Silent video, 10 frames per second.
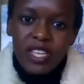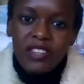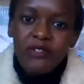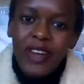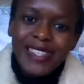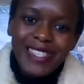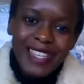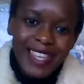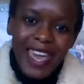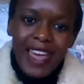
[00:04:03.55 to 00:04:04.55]
is finding
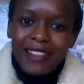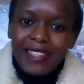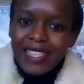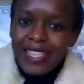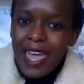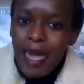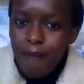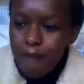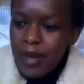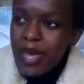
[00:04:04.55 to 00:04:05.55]
the LCM